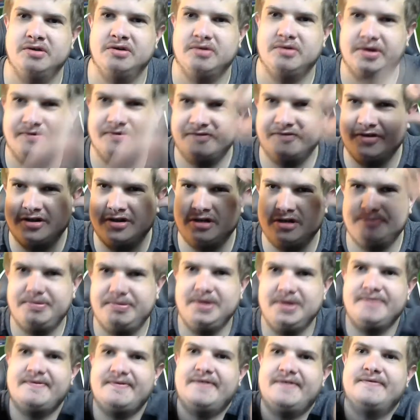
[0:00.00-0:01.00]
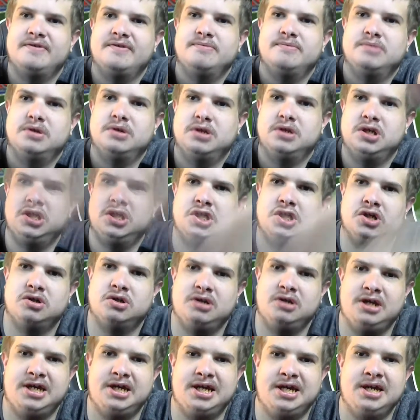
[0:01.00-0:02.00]
us a like, big fat thumbs up you enjoy it.
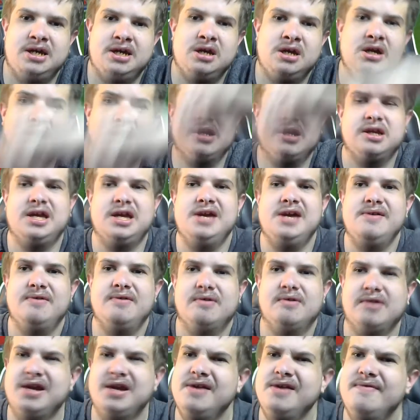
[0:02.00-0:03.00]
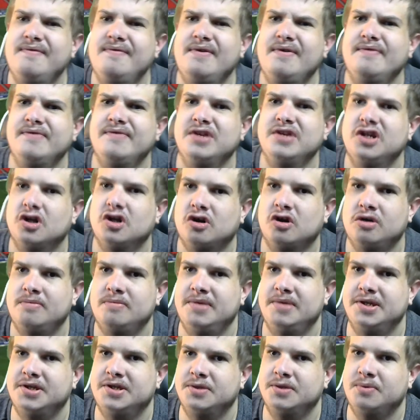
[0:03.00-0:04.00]
Get get involved in the comments as
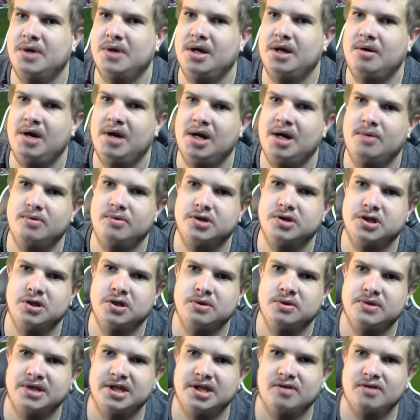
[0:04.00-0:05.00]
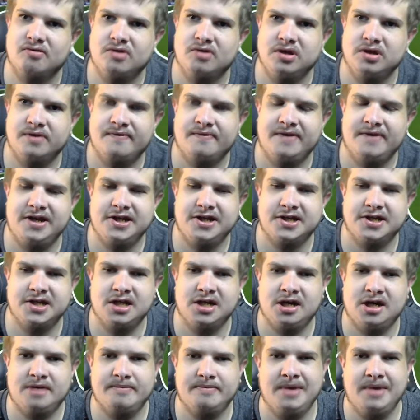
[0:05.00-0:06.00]
well. How would you see the groups finishing up?
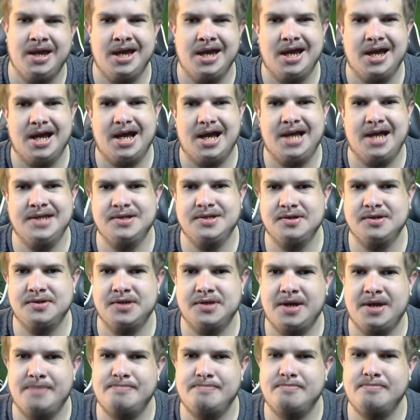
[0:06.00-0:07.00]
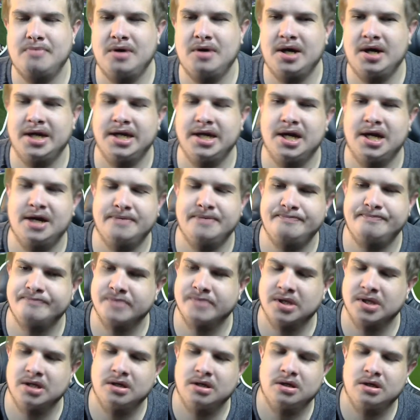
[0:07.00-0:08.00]
As I said, my um
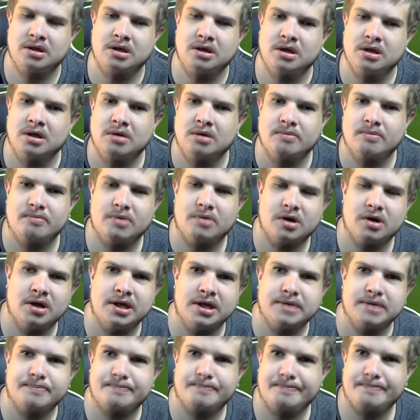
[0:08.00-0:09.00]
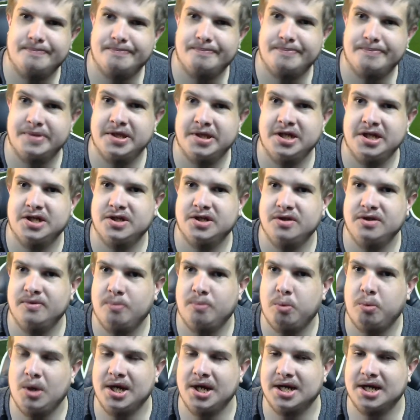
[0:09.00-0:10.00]
my predictions
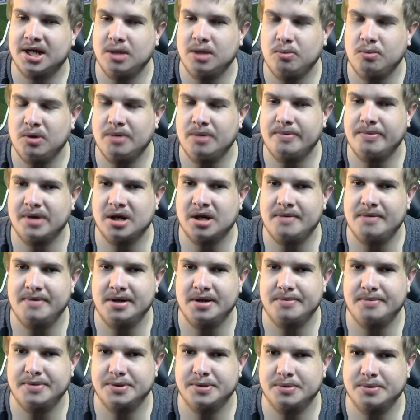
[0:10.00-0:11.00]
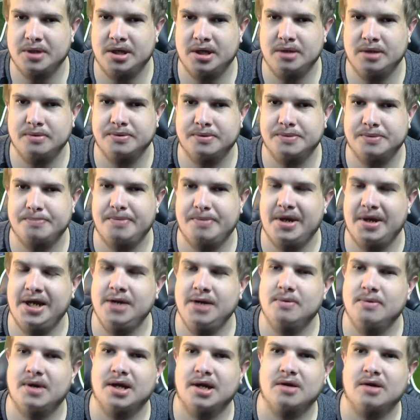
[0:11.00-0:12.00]
weekly will be coming up as well. But anyway,
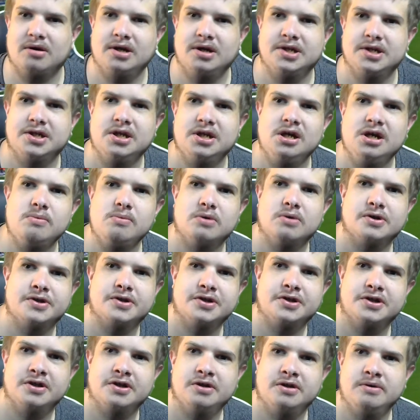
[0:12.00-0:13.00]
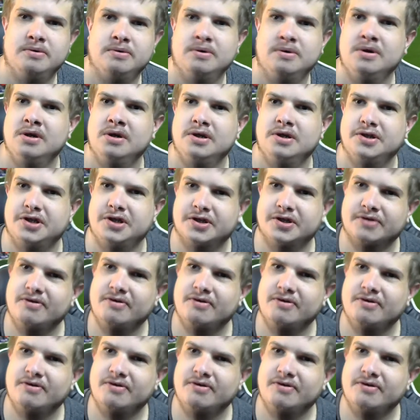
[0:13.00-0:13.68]
guys, you know what to do. Subscribe